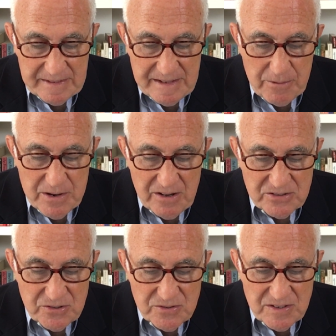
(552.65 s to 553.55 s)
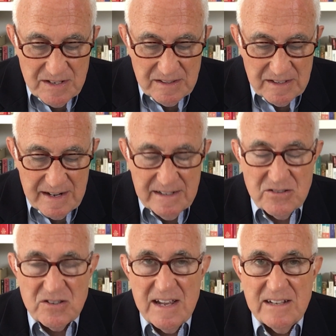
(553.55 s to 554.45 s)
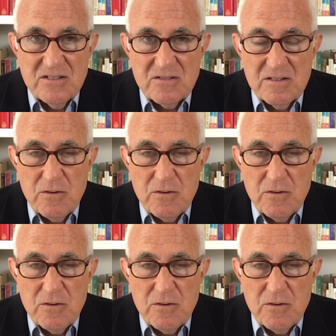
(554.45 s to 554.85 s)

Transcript: Now, we also see in the United States,